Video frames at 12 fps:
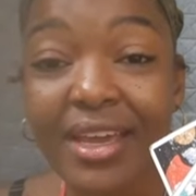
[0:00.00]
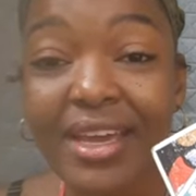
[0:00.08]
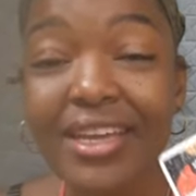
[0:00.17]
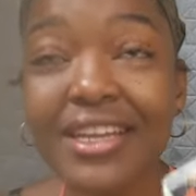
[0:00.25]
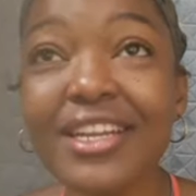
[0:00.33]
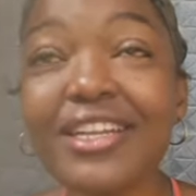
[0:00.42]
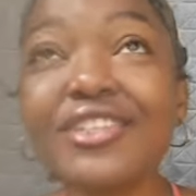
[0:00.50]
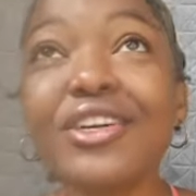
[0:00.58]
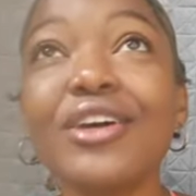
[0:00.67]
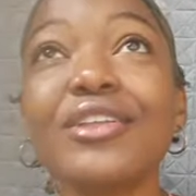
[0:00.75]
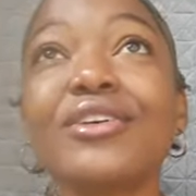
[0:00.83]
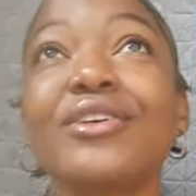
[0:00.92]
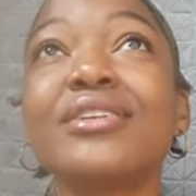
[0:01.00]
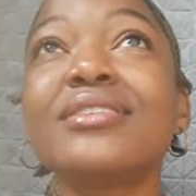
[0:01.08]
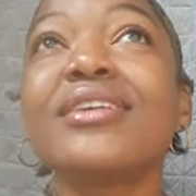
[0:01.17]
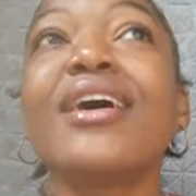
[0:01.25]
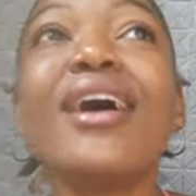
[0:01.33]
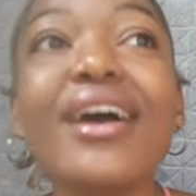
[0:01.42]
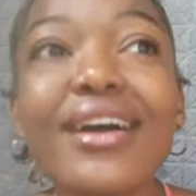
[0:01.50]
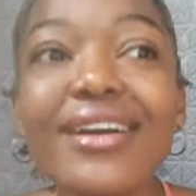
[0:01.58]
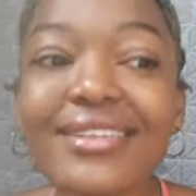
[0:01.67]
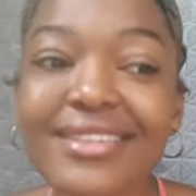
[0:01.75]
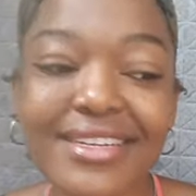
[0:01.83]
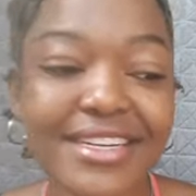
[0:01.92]
in each other's
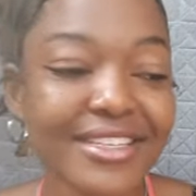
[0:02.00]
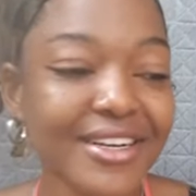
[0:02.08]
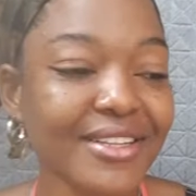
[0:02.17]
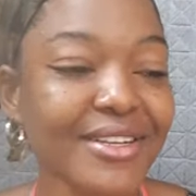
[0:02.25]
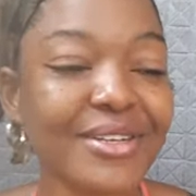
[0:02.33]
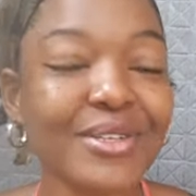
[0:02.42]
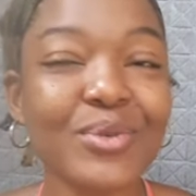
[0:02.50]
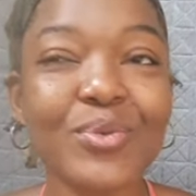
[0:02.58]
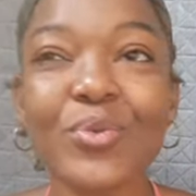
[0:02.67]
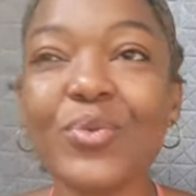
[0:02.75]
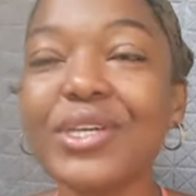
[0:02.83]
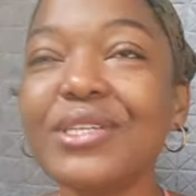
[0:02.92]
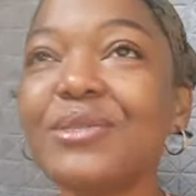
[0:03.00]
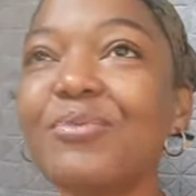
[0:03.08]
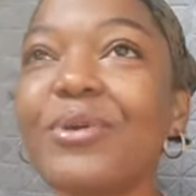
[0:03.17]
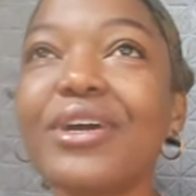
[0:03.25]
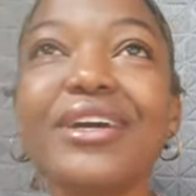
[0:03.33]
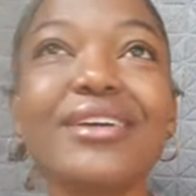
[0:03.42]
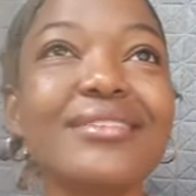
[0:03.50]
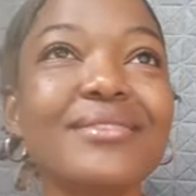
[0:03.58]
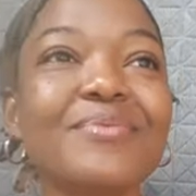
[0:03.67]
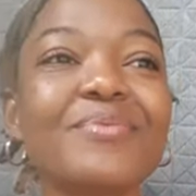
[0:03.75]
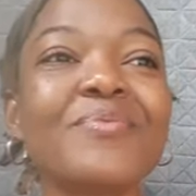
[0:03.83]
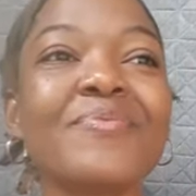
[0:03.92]
hearts, in each other's
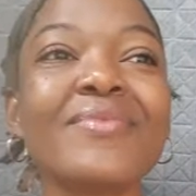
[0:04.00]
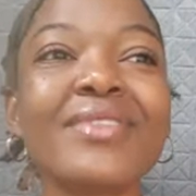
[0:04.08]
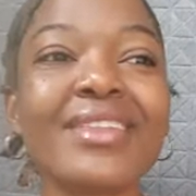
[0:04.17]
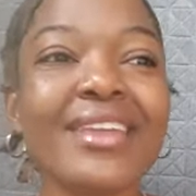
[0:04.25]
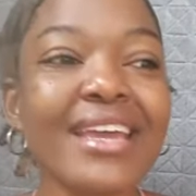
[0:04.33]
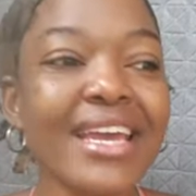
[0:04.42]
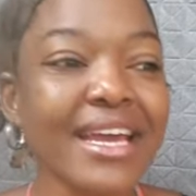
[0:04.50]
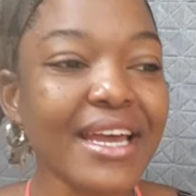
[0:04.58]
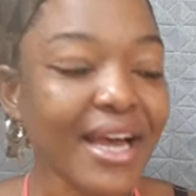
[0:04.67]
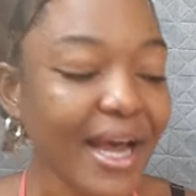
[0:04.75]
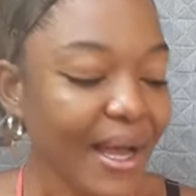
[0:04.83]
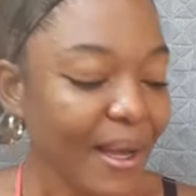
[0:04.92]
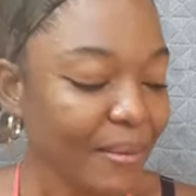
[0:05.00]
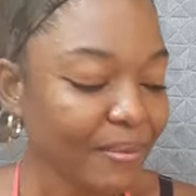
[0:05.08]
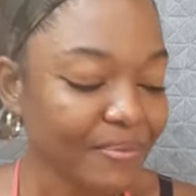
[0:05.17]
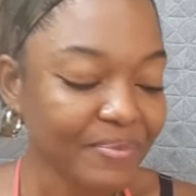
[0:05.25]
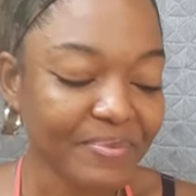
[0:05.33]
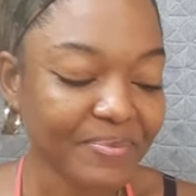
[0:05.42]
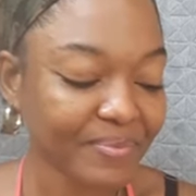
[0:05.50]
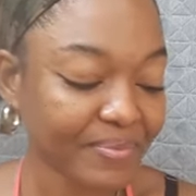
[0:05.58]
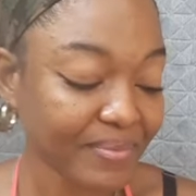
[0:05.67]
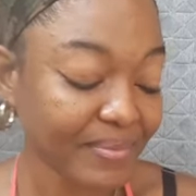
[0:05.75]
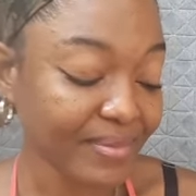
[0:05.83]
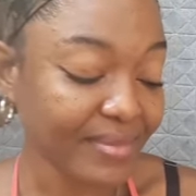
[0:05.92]
whispers. Um,
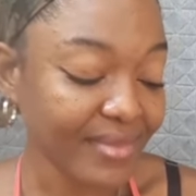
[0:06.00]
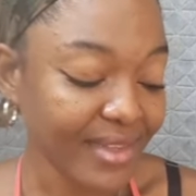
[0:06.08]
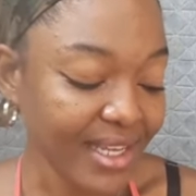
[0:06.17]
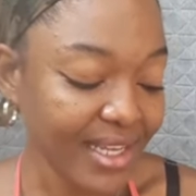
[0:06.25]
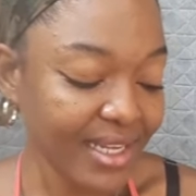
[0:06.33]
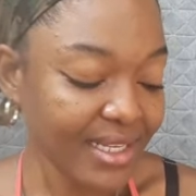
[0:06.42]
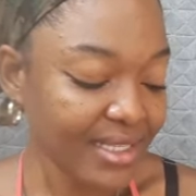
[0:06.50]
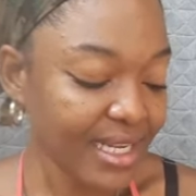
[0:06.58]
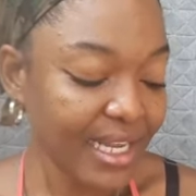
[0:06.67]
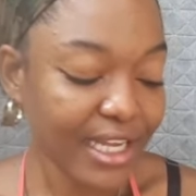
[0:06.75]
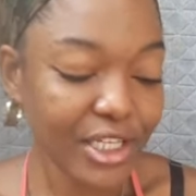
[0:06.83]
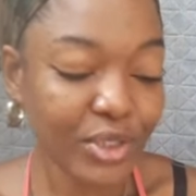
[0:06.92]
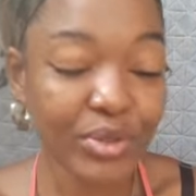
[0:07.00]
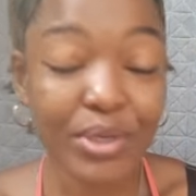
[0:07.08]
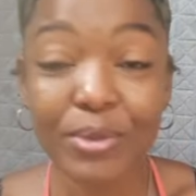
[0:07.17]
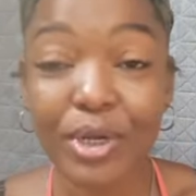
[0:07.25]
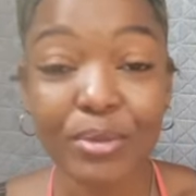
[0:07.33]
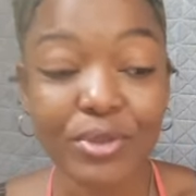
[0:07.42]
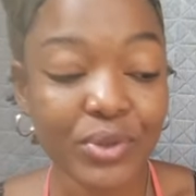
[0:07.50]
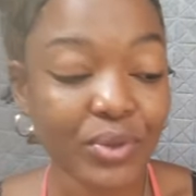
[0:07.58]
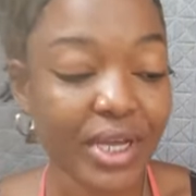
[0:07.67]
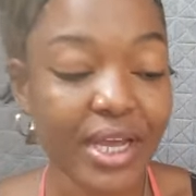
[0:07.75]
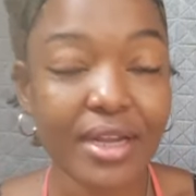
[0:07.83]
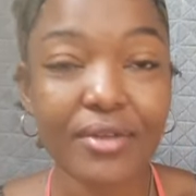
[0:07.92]
It's like a dream come true
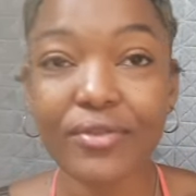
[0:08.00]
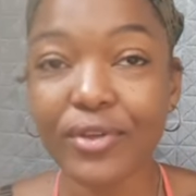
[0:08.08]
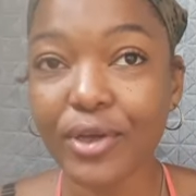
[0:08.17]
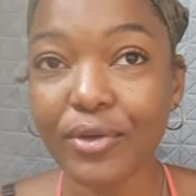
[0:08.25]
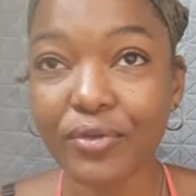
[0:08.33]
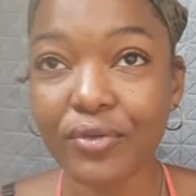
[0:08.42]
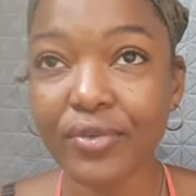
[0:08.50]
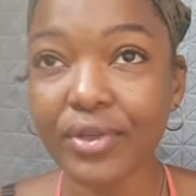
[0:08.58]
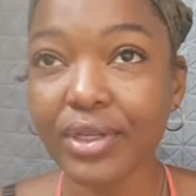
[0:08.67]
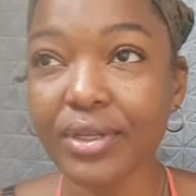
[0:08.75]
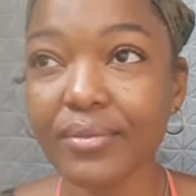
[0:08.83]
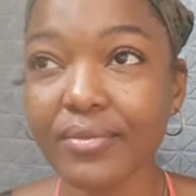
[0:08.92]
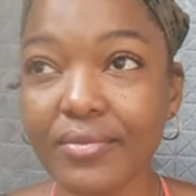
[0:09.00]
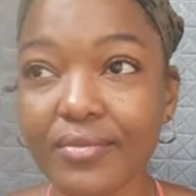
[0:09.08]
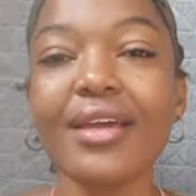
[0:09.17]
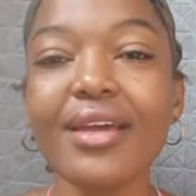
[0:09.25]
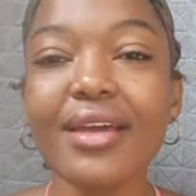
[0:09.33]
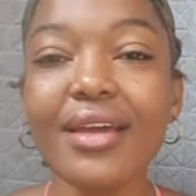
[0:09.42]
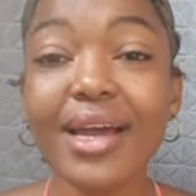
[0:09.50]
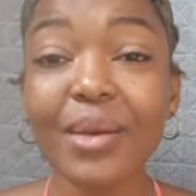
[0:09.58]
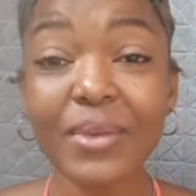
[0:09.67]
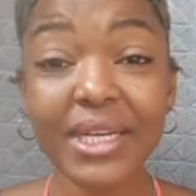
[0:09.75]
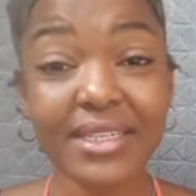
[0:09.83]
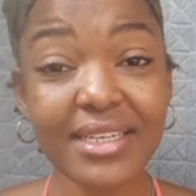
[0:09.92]
kind of love.
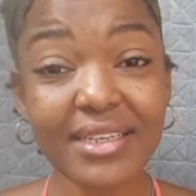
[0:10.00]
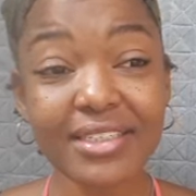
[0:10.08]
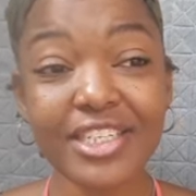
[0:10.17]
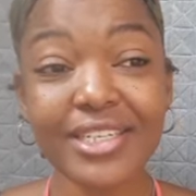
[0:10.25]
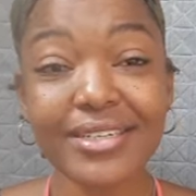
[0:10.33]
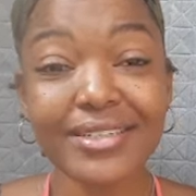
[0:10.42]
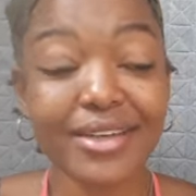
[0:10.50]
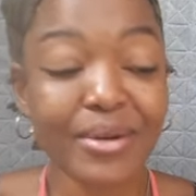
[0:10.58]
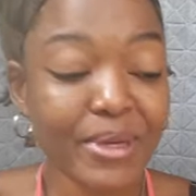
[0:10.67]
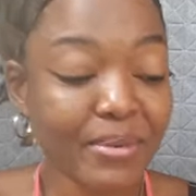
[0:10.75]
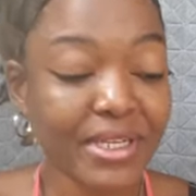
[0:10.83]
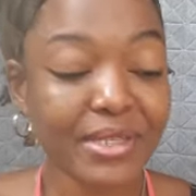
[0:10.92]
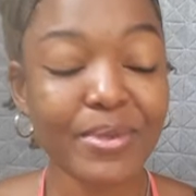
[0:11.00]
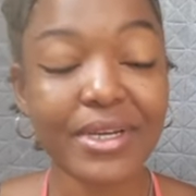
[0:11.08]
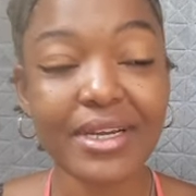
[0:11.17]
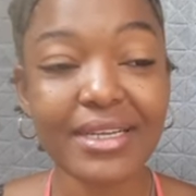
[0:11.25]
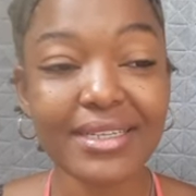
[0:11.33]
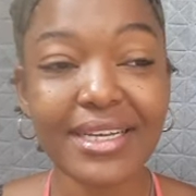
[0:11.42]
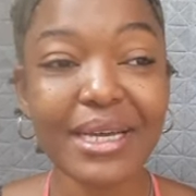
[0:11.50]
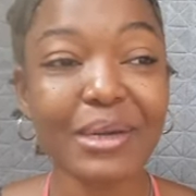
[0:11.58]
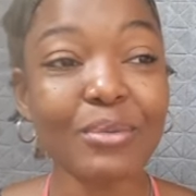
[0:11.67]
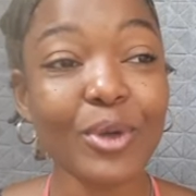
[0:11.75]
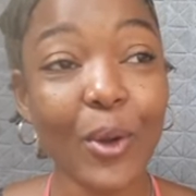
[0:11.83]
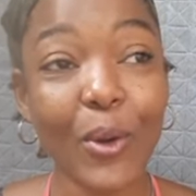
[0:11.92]
I'm getting chills or maybe it's because I
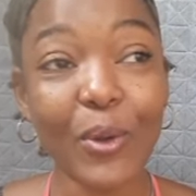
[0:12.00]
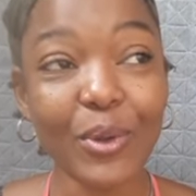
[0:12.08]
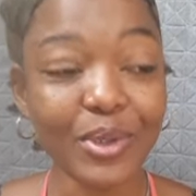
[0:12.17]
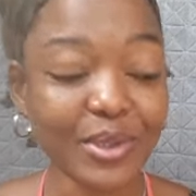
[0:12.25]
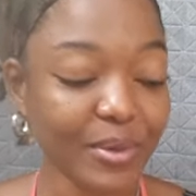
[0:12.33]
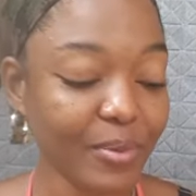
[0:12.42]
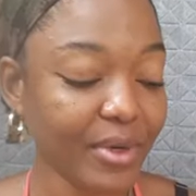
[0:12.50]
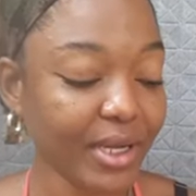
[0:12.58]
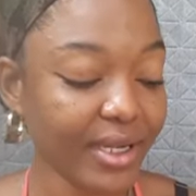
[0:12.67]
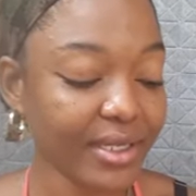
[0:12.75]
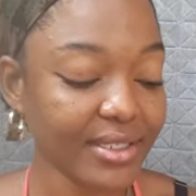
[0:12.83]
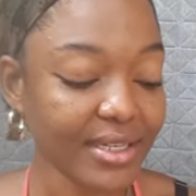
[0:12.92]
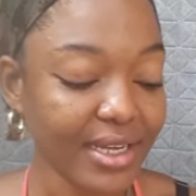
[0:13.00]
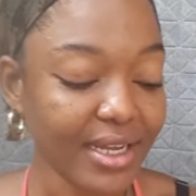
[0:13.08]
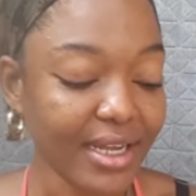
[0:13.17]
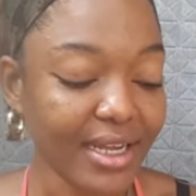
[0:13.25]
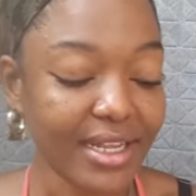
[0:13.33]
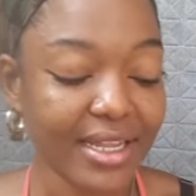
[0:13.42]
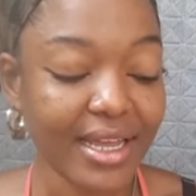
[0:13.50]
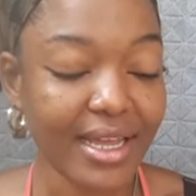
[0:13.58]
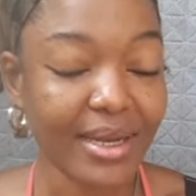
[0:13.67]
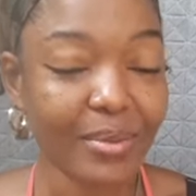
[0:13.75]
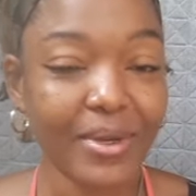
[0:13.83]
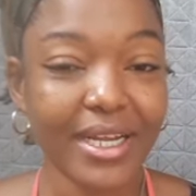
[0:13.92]
am cold. But yeah,
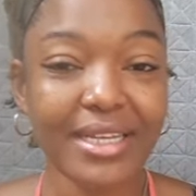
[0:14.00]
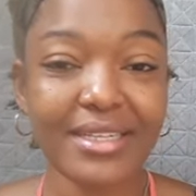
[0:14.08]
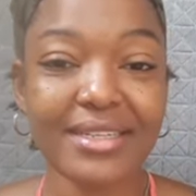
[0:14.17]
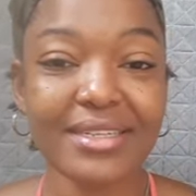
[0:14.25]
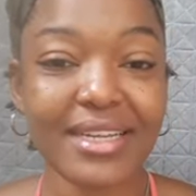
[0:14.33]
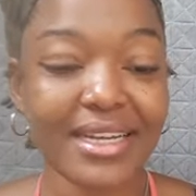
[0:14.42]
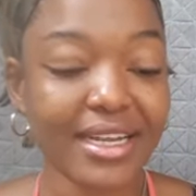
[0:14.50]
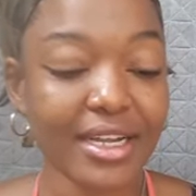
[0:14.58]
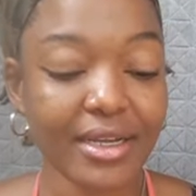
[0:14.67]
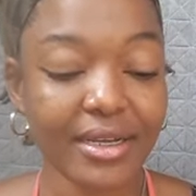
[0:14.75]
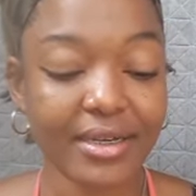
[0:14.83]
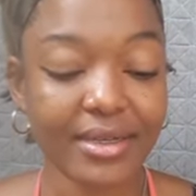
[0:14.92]
the place is like,